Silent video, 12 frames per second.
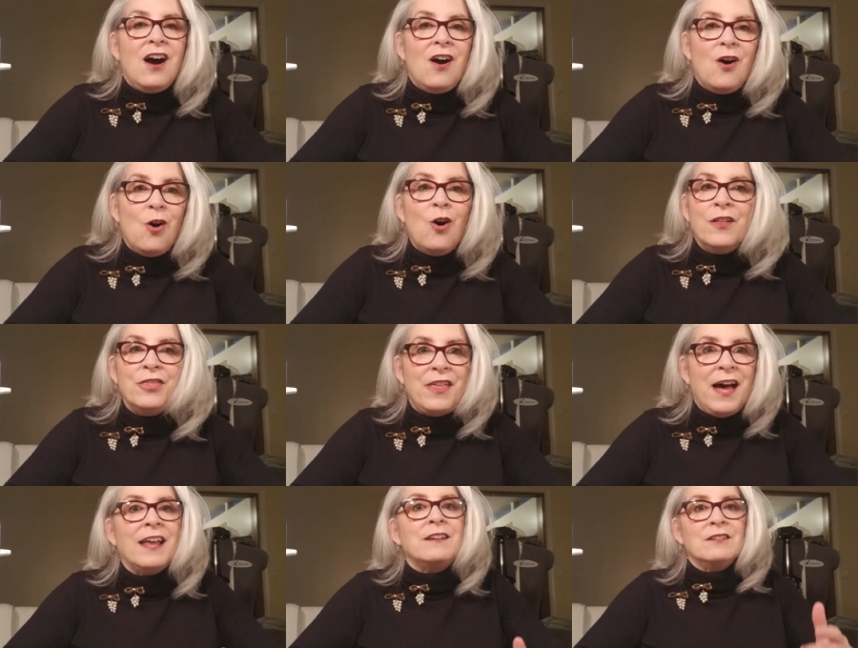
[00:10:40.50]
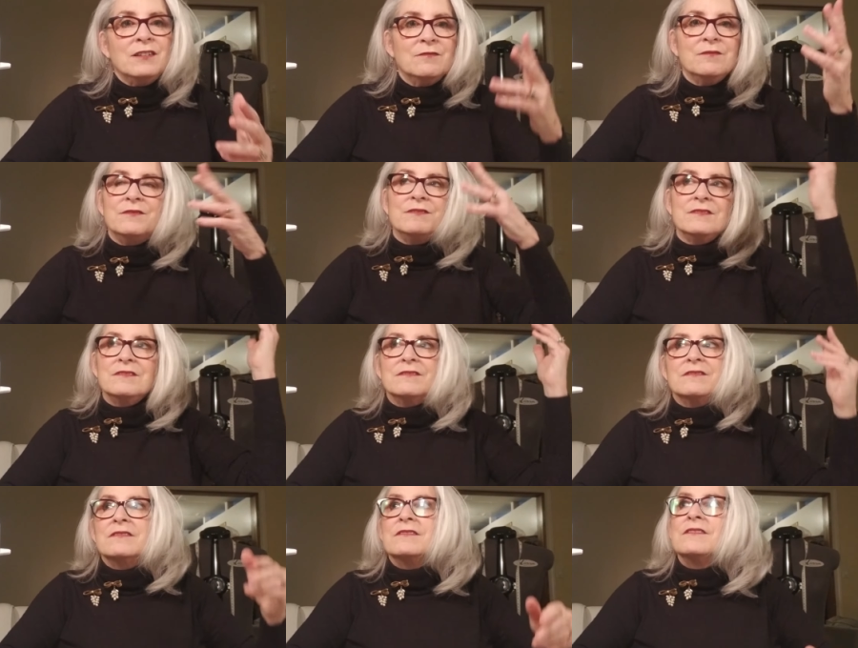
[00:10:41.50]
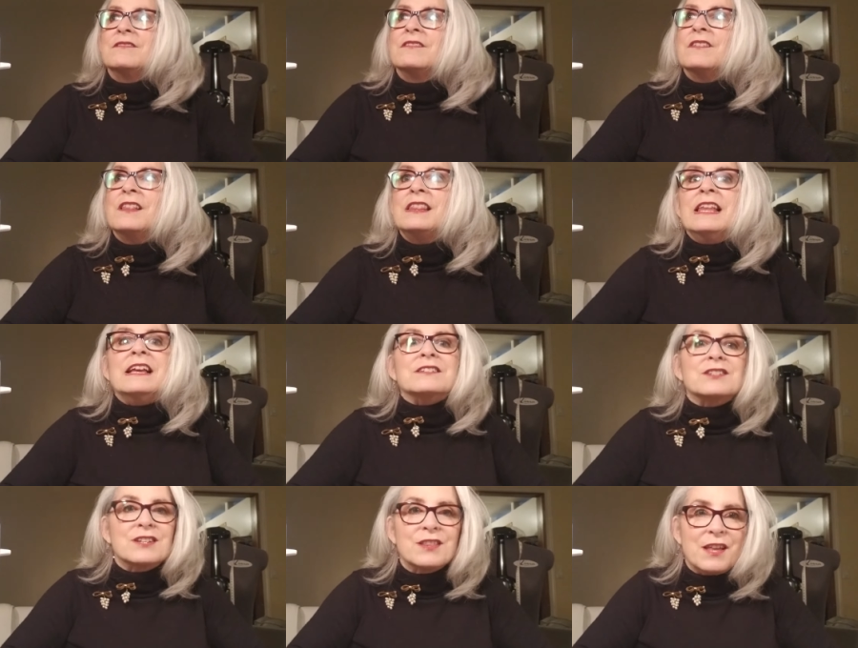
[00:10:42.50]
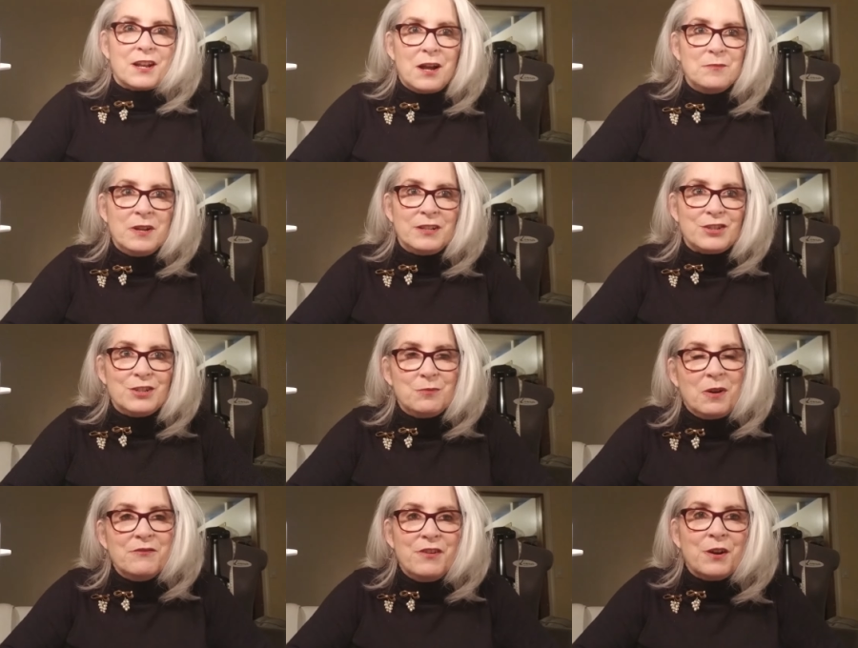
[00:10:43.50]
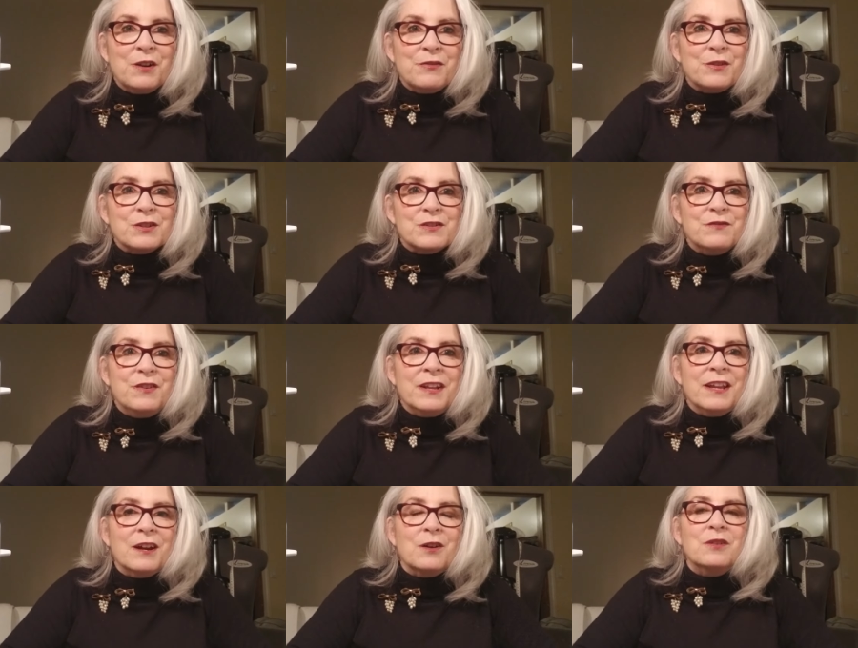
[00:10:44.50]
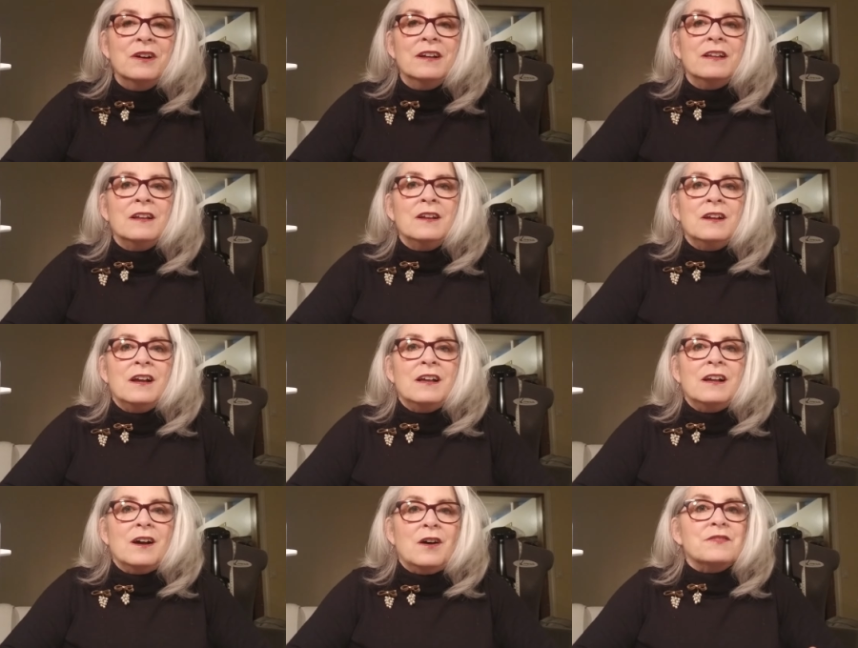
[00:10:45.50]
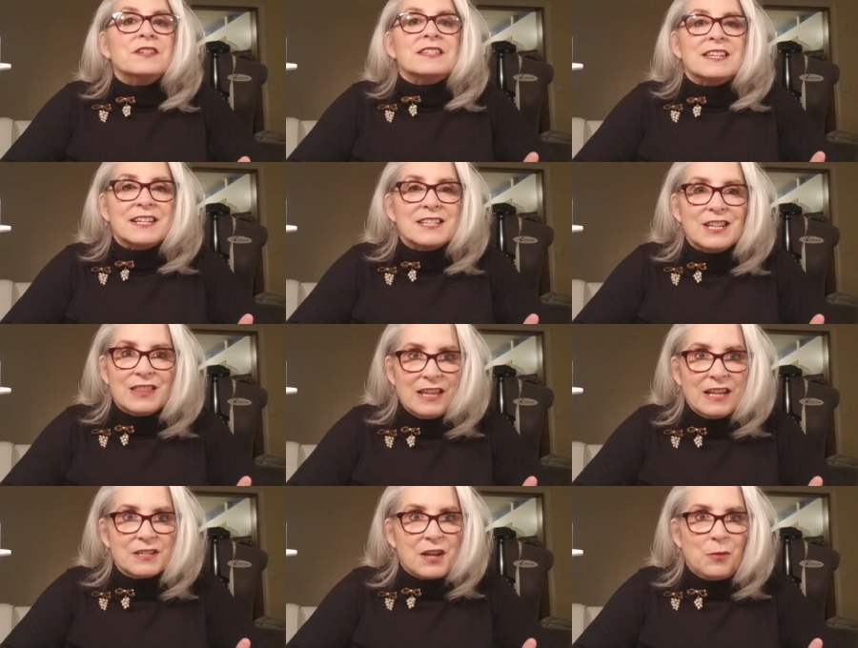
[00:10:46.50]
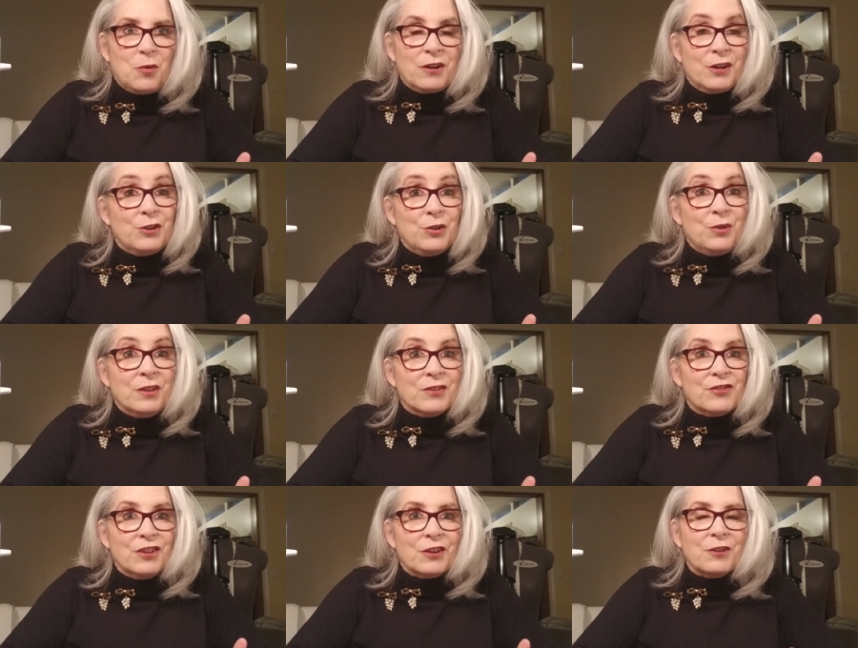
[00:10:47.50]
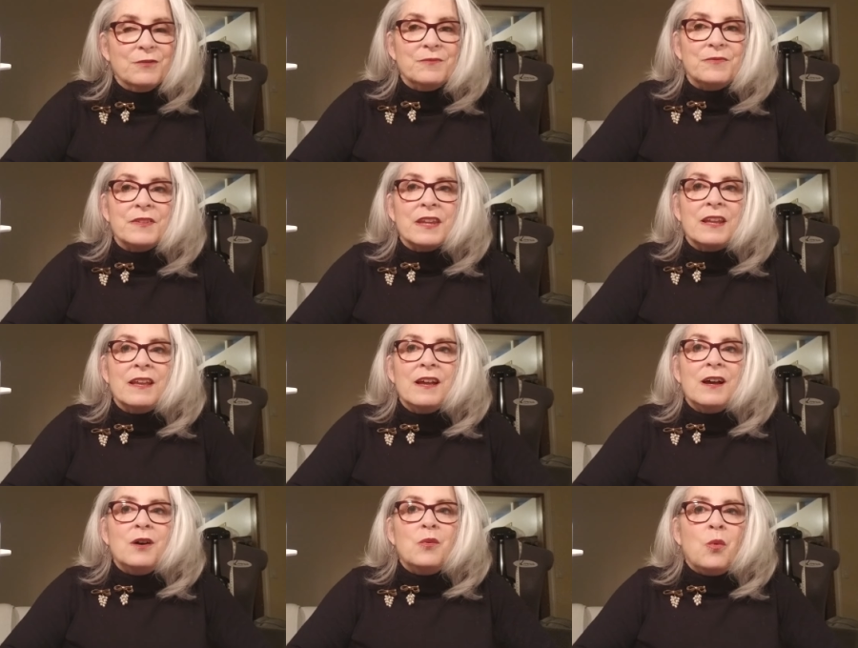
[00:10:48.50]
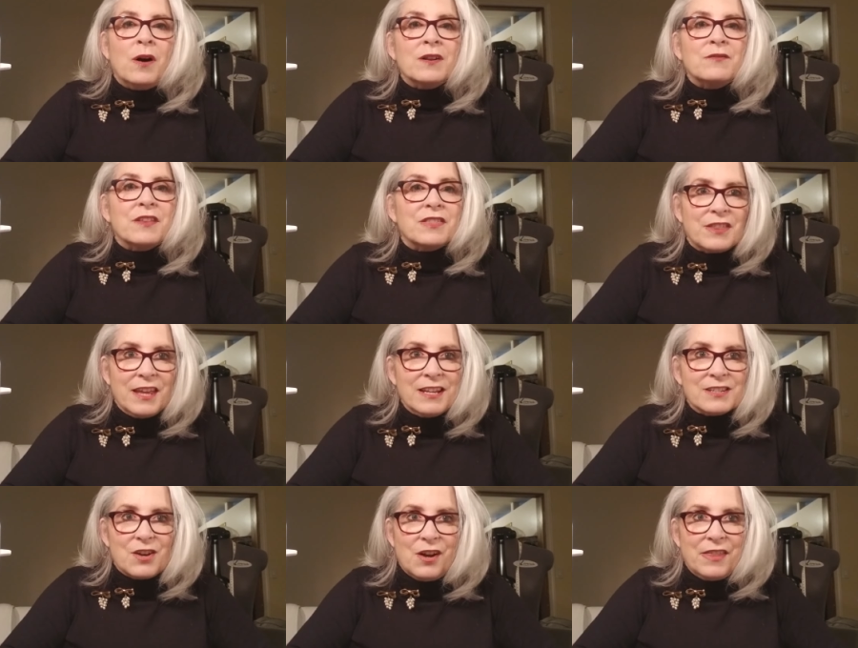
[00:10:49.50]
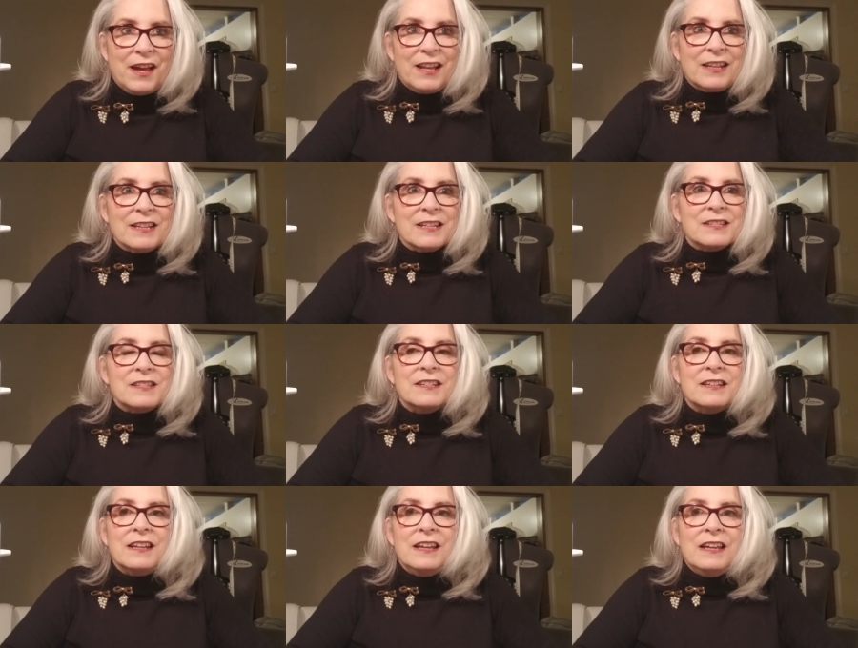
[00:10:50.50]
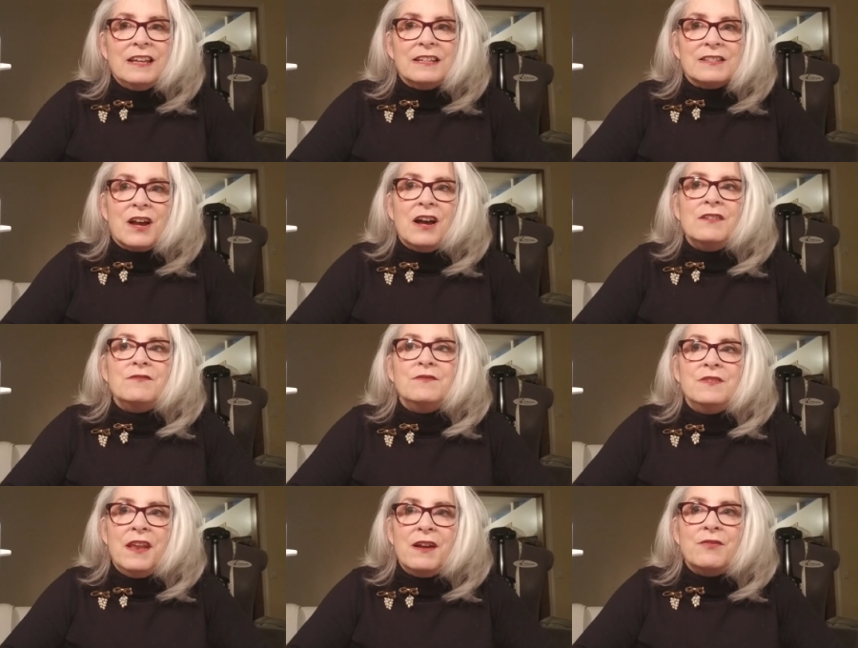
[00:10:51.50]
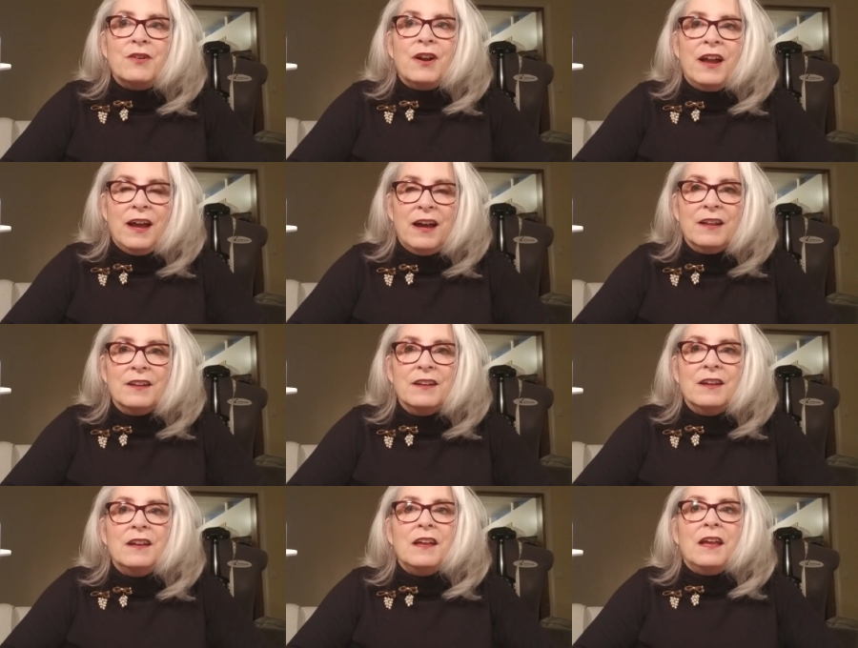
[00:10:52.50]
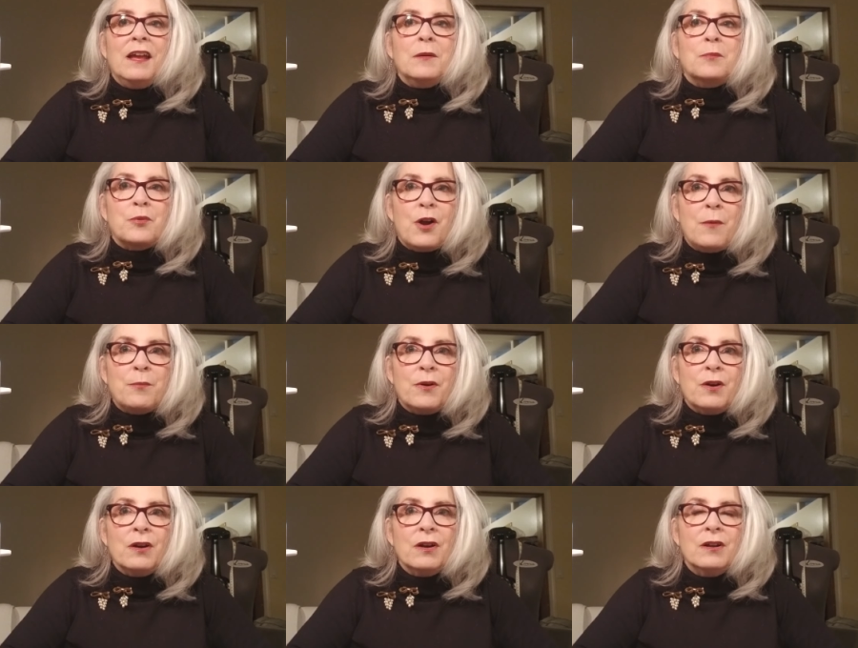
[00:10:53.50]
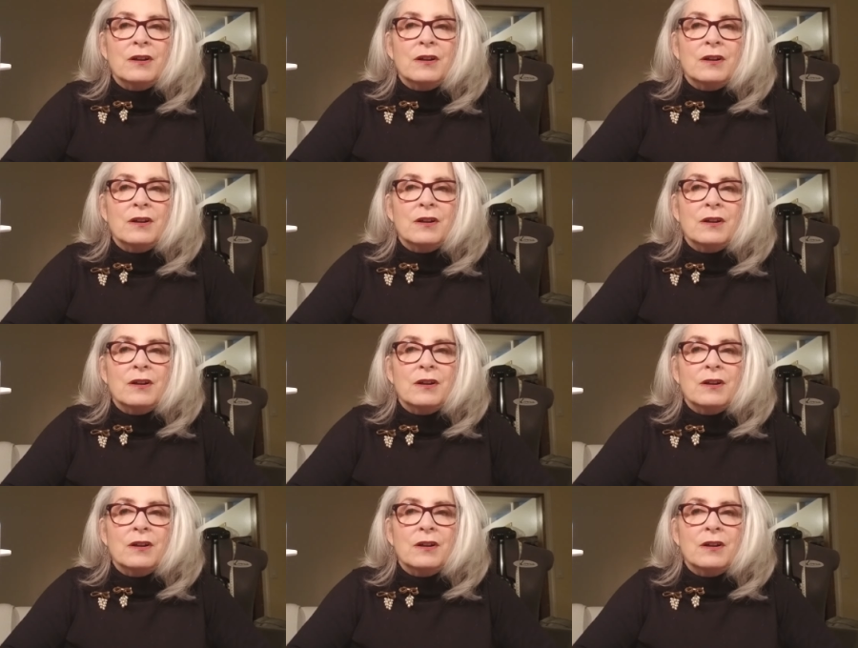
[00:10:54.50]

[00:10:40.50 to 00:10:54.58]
on that list that I mentioned in my very first video of the 60 things I want to do this year, one of the things on that list is I've never had a proper,